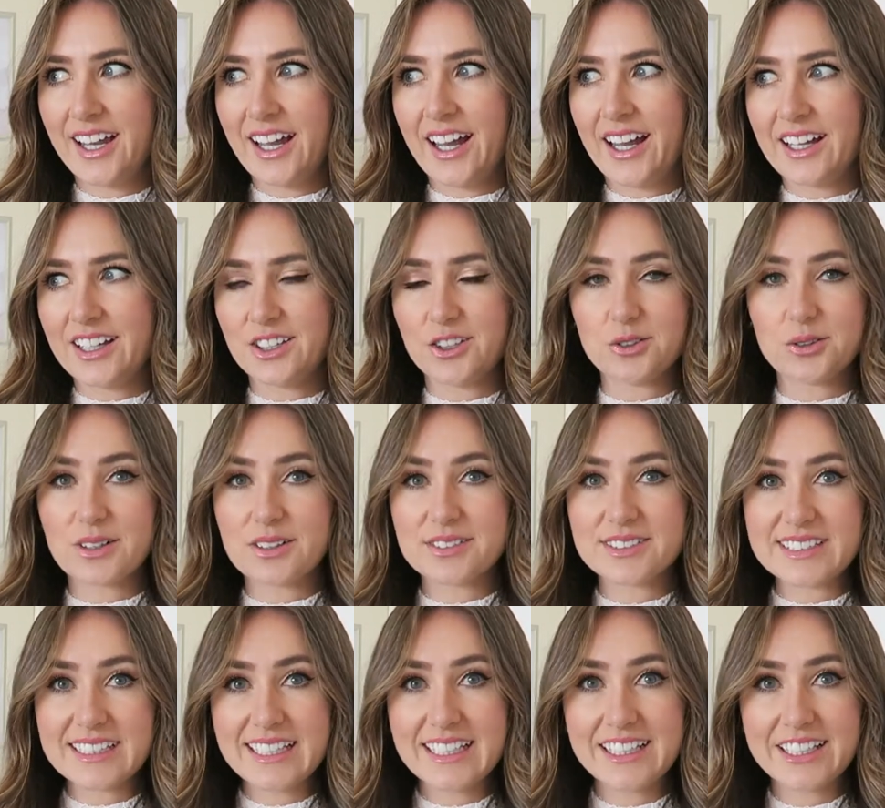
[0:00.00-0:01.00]
you will have
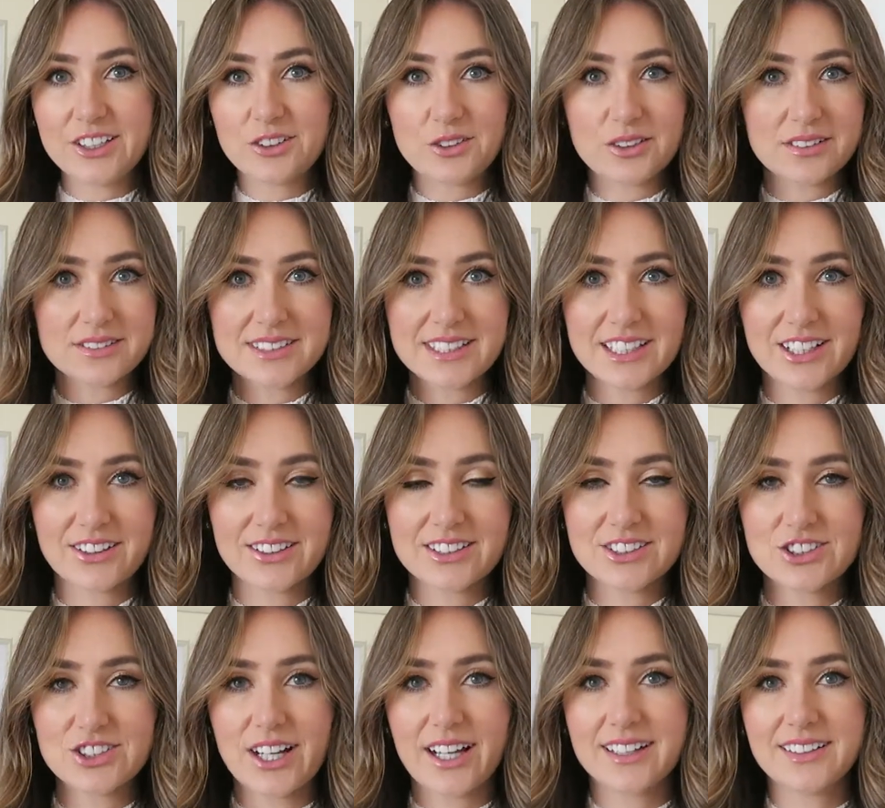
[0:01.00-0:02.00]
seen on
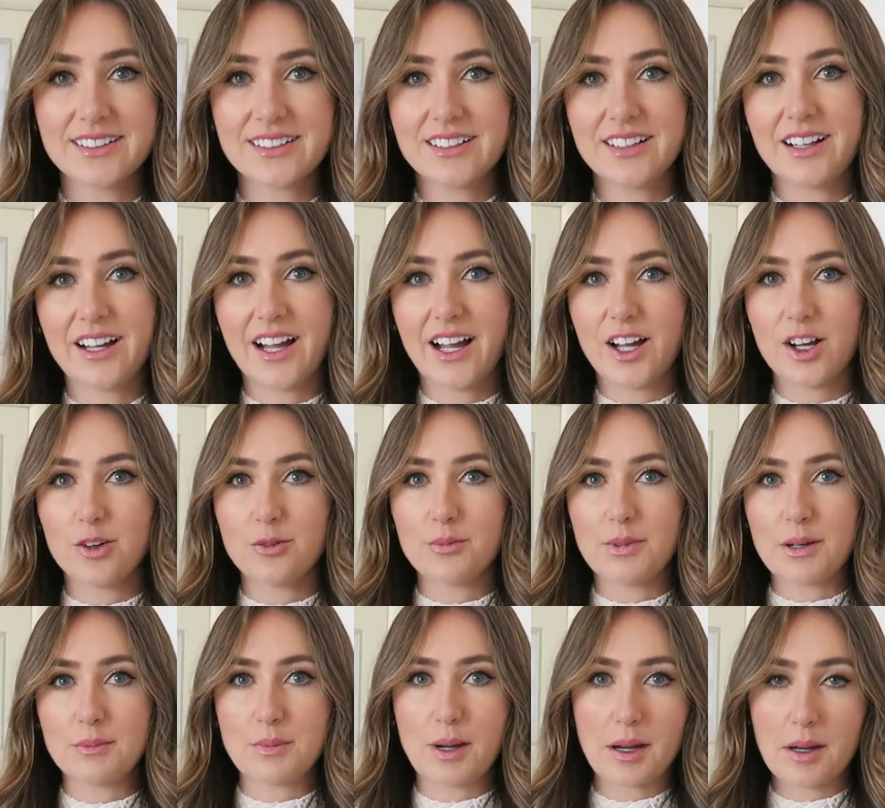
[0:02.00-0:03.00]
this channel.
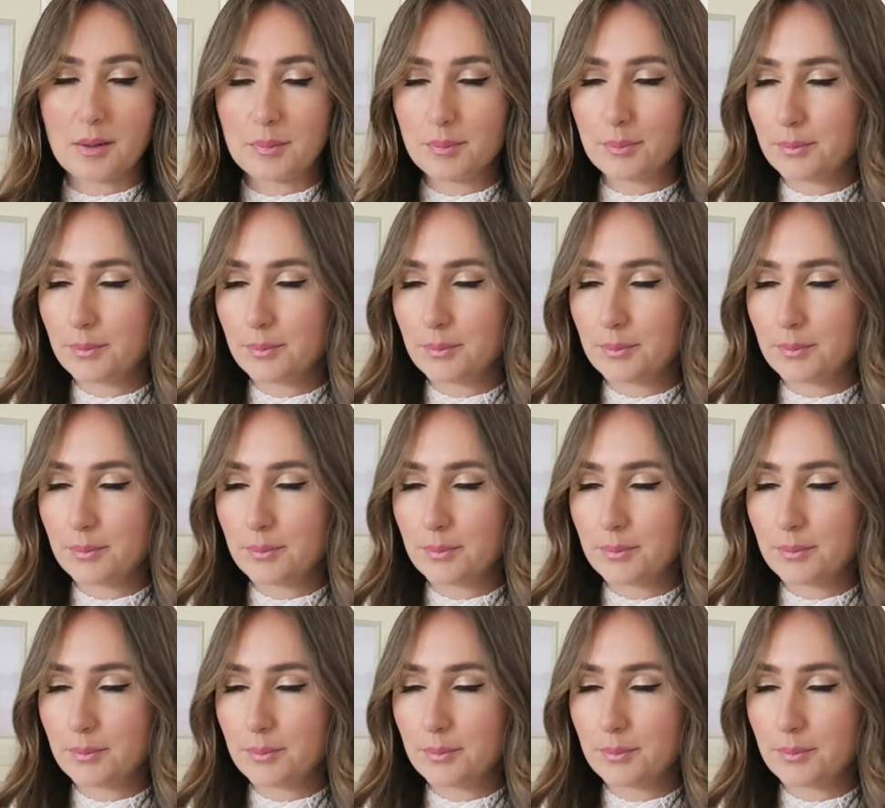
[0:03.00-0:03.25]
My